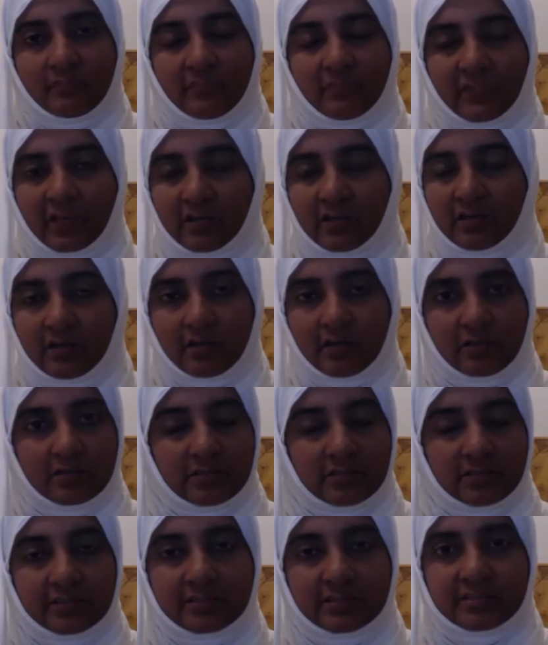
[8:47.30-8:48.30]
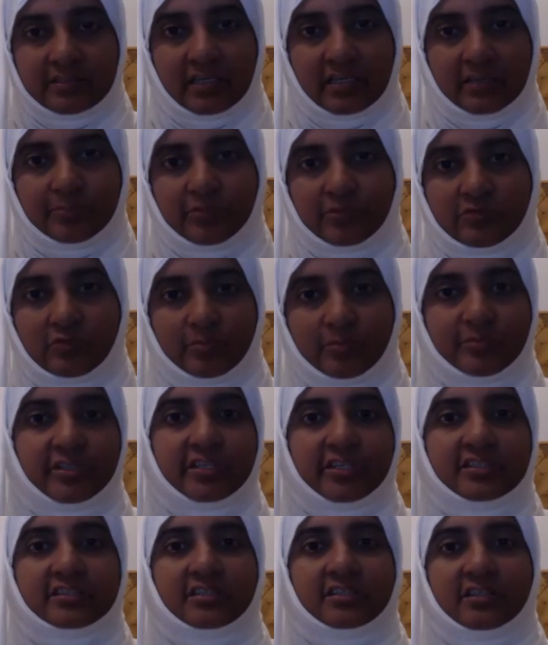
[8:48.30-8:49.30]
uh, this type of
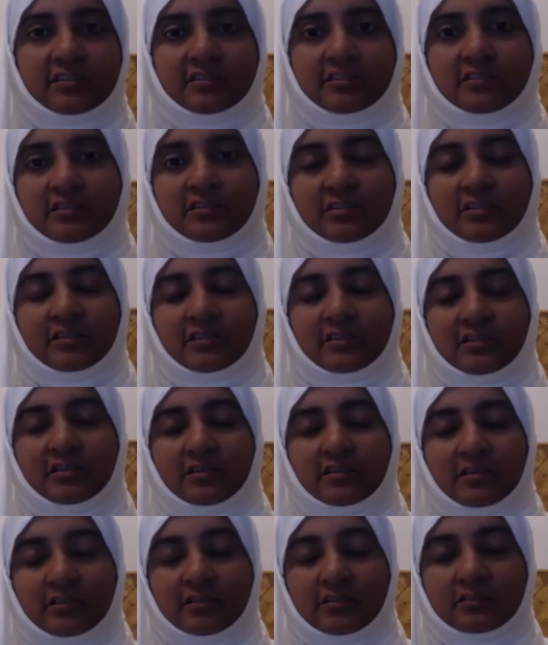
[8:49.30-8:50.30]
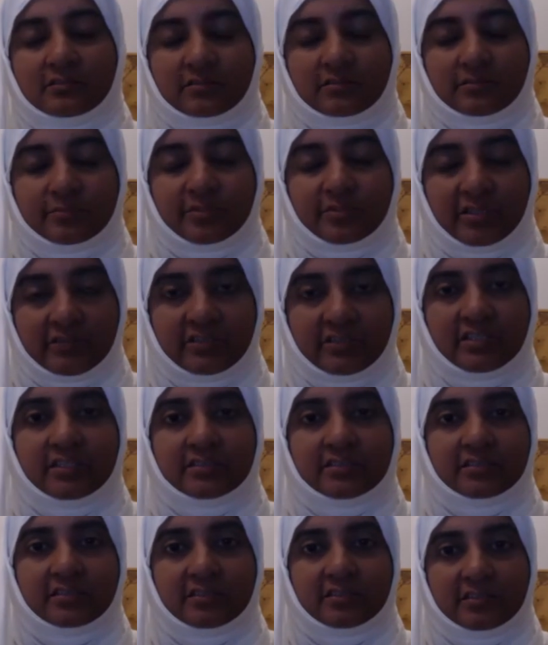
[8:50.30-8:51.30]
oppression uh,
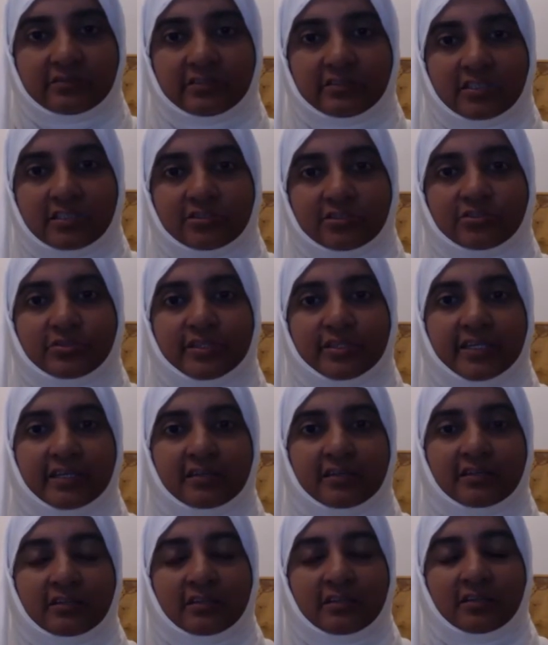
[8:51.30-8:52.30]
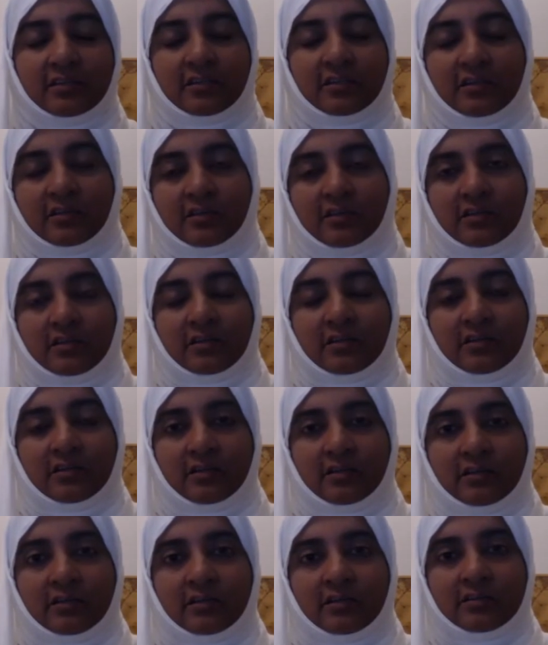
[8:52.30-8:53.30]
prevalent in the world today.
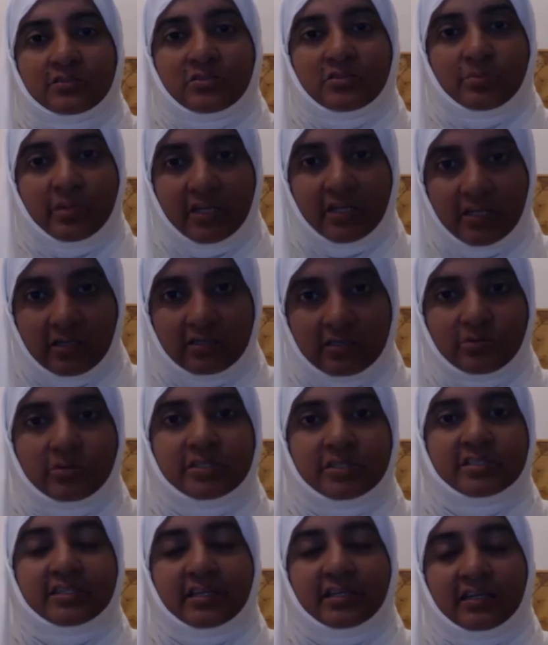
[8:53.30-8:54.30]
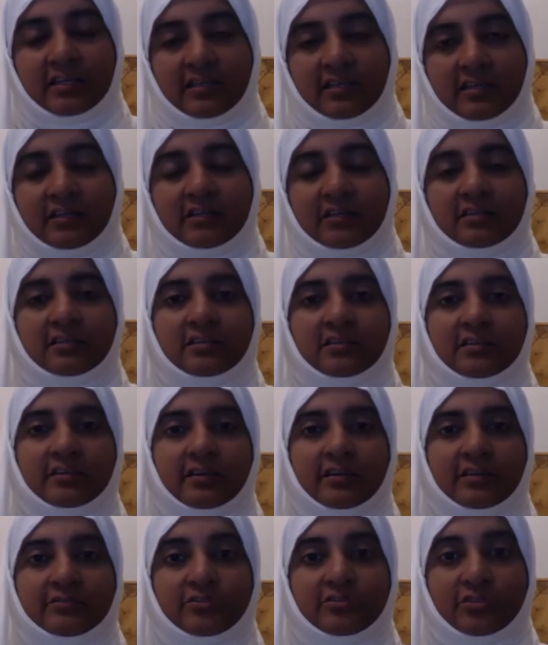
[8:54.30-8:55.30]
Subhanahu wa ta'ala.
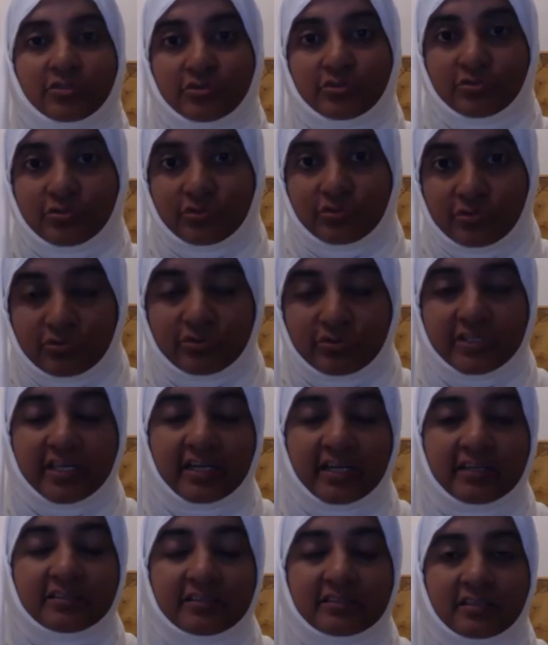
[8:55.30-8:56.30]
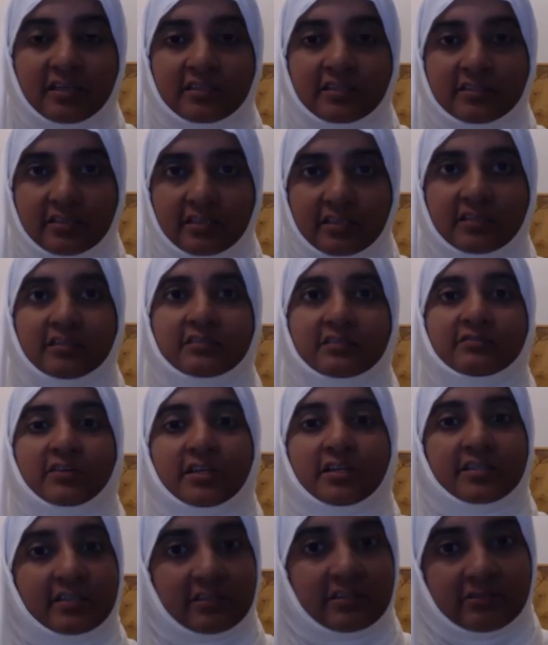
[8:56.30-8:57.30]
And for you to do that, I think
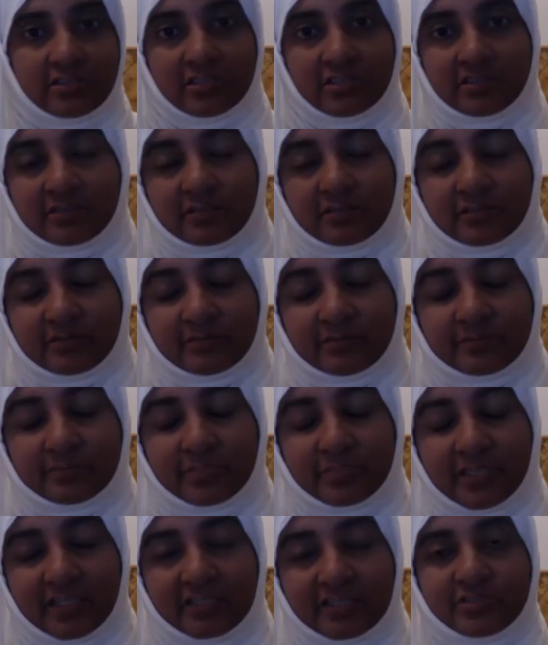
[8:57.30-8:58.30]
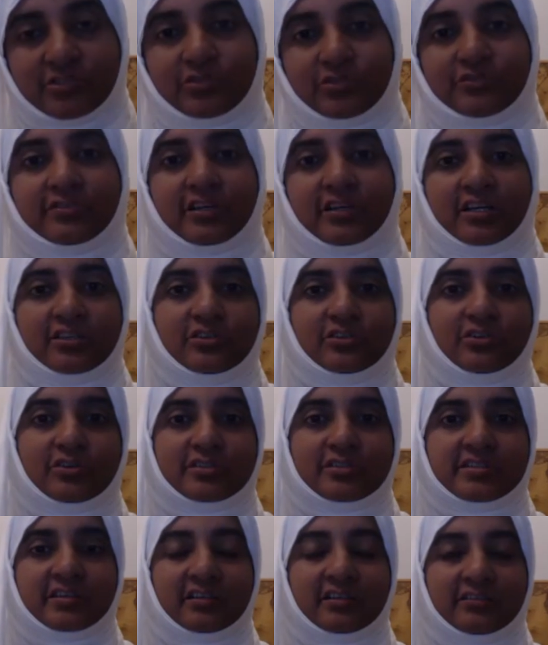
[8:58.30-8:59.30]
whatever place you find
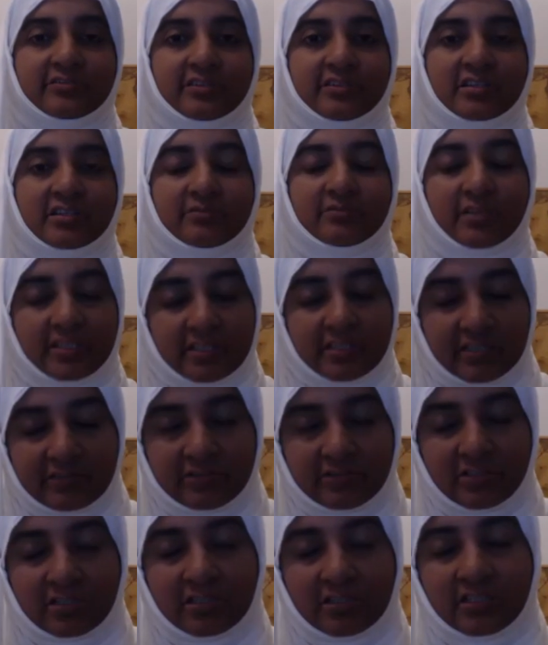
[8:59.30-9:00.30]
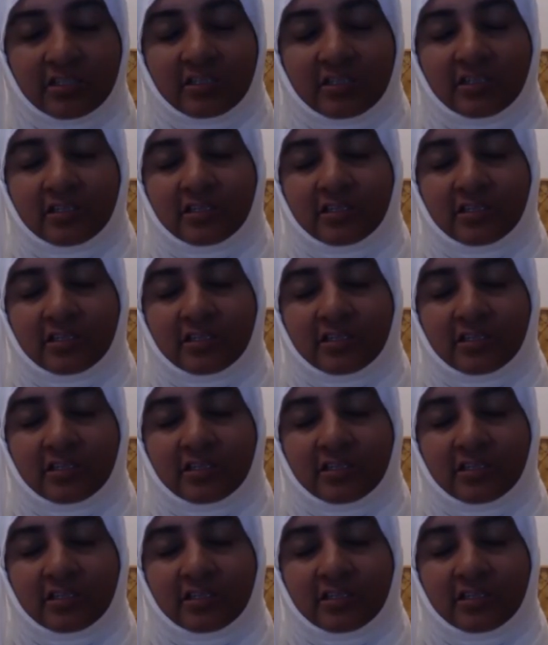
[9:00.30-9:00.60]
yourself in, whatever